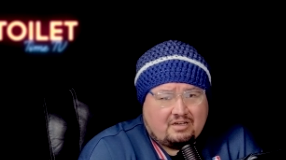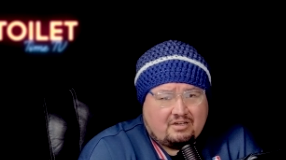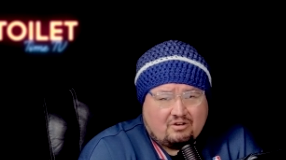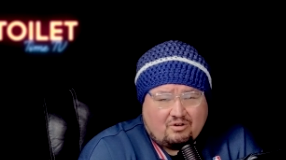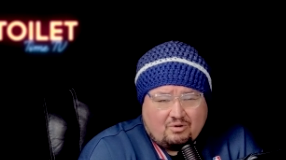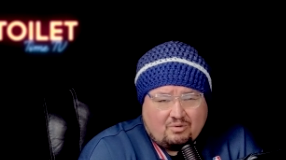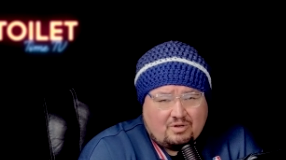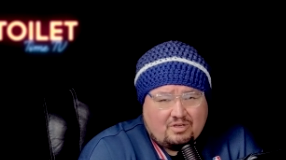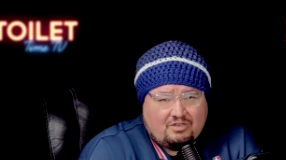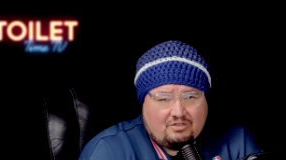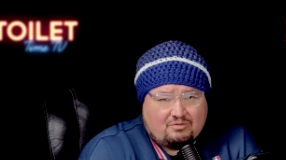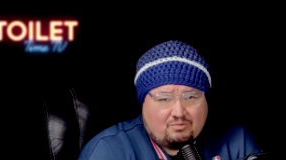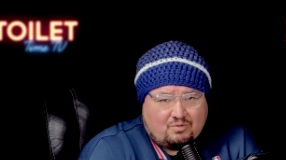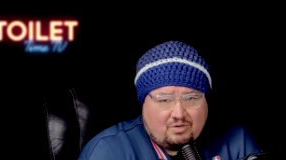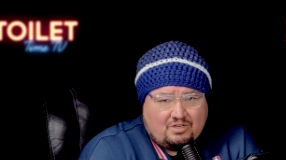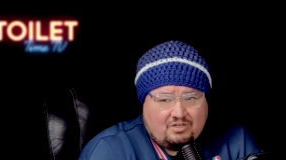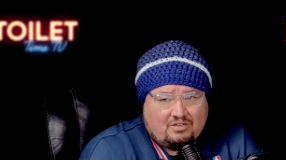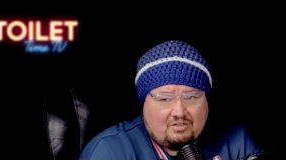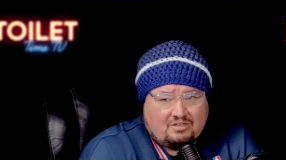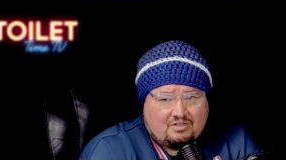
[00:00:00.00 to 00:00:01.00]
I always
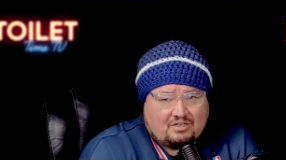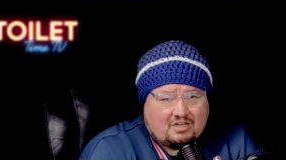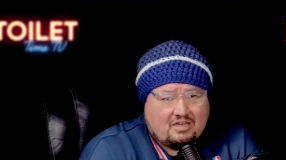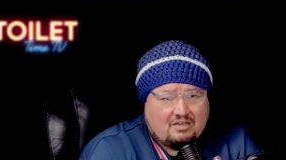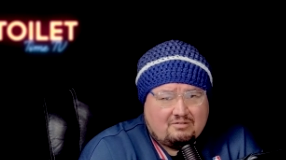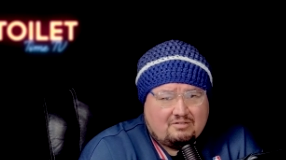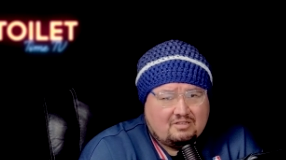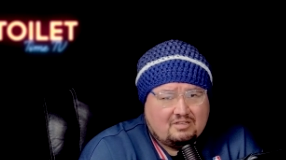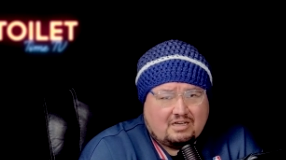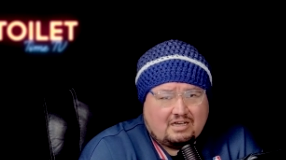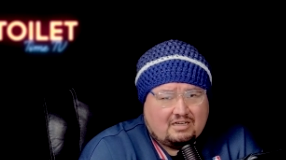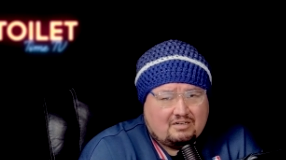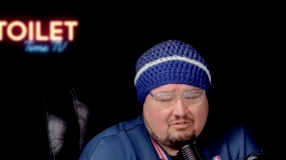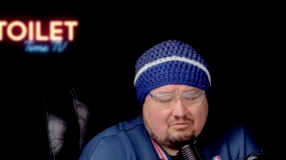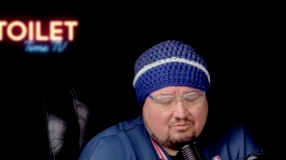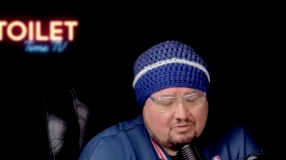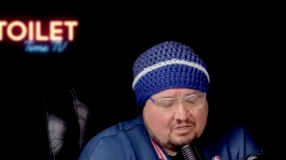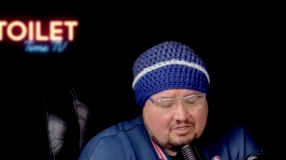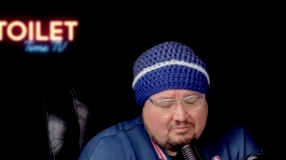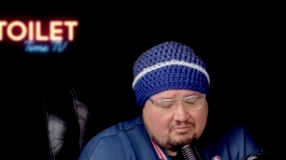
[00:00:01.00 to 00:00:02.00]
want time. I
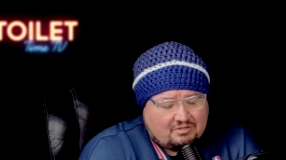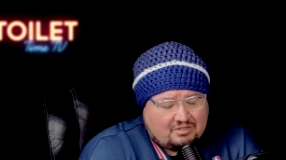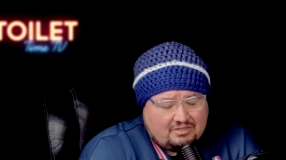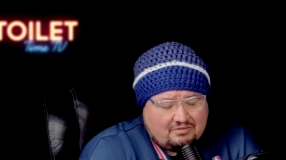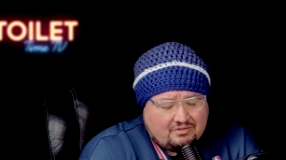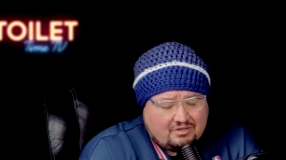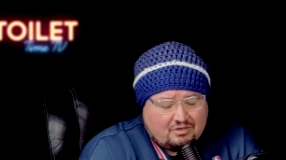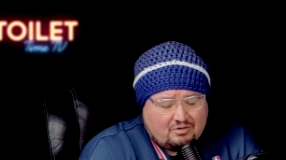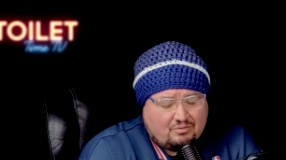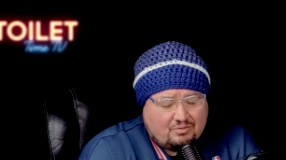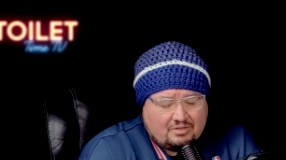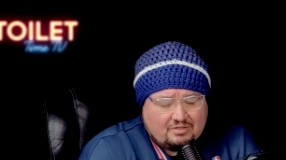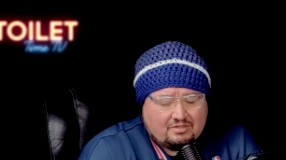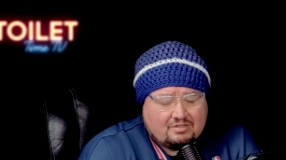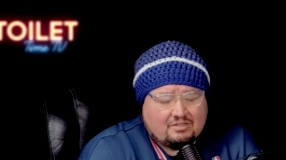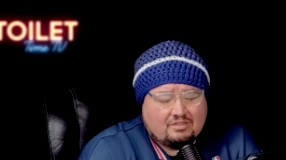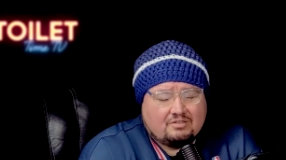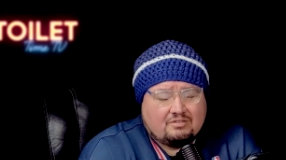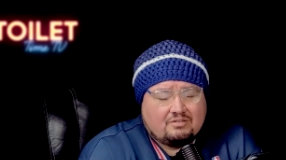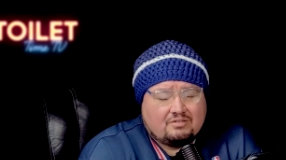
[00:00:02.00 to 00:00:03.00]
don't really believe in
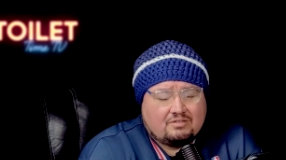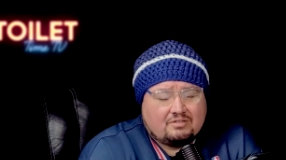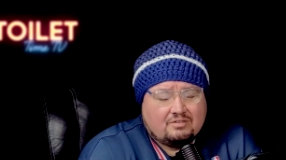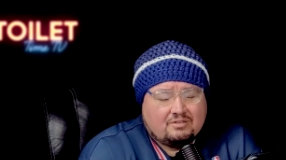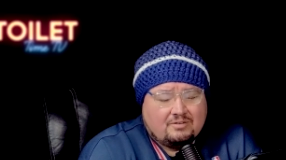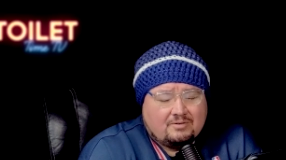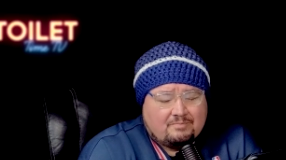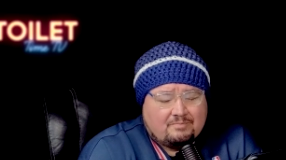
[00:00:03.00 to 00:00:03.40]
coincidence.